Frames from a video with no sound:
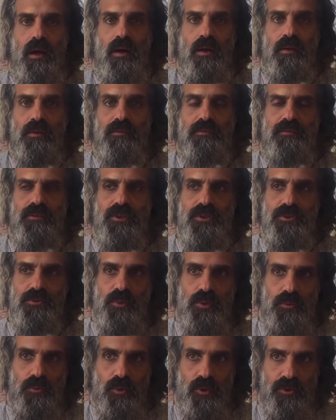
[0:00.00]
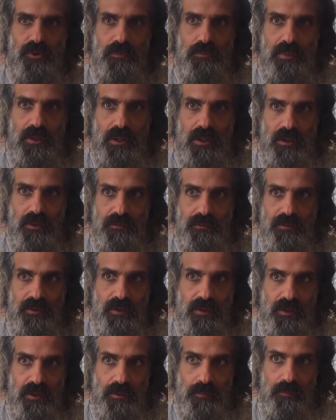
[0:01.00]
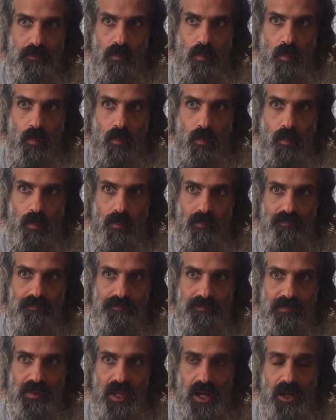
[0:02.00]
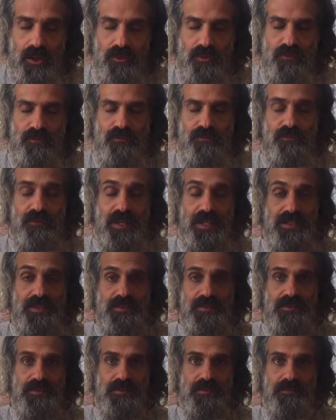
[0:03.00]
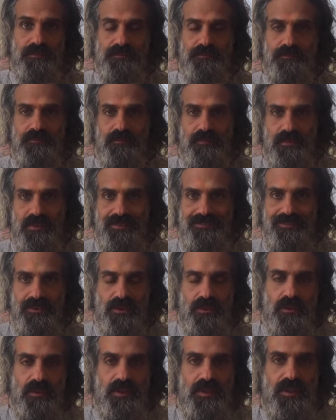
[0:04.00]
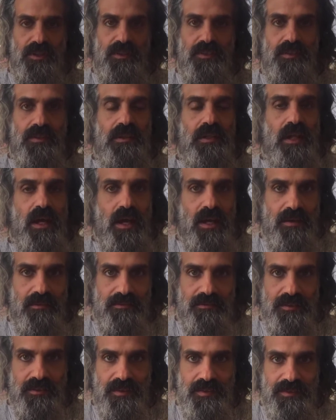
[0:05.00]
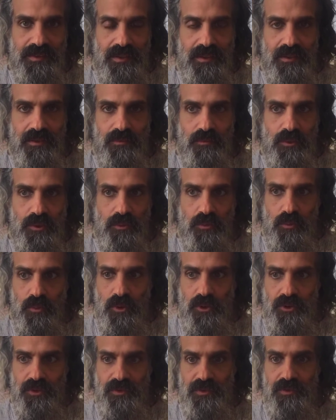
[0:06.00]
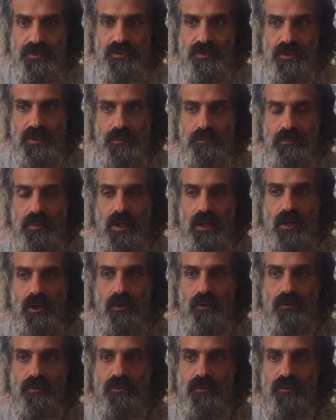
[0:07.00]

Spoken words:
The first one was about how to face difficulties in life, and the second one was about